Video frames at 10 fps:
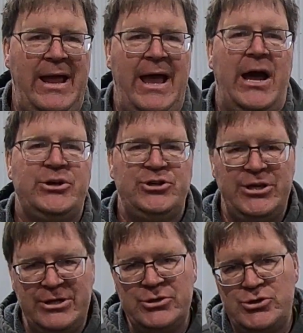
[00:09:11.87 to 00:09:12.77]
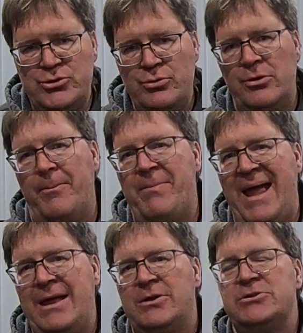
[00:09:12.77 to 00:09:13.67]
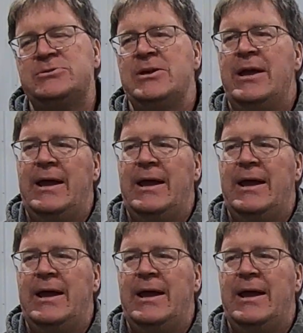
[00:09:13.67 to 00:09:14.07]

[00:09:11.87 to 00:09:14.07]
ash into the bales.